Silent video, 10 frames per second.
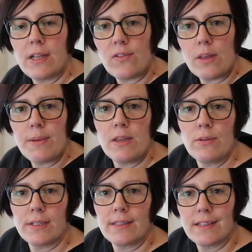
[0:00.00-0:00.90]
definitely be
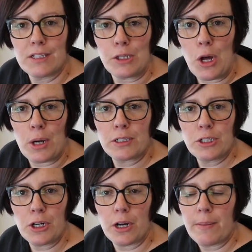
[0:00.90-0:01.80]
using this long
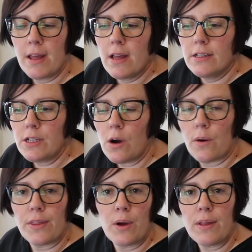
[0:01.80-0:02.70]
term.
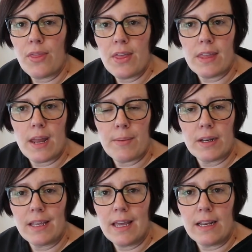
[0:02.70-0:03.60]
So the only thing that I'm
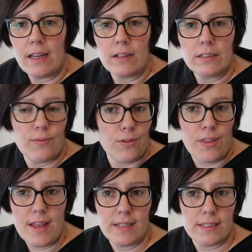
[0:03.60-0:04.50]
gonna get for
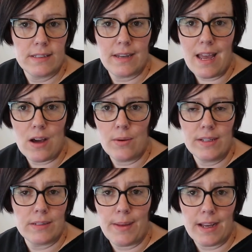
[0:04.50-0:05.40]
this now
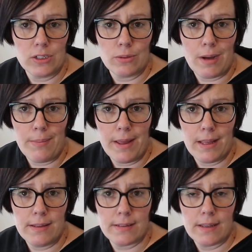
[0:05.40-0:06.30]
is some extra mop
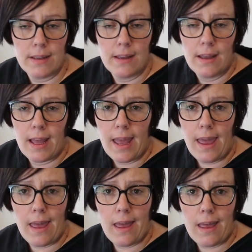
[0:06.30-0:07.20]
heads
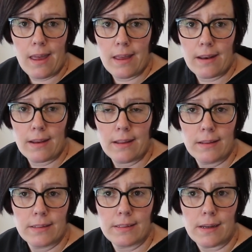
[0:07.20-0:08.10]
and
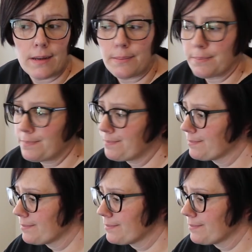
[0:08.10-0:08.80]
some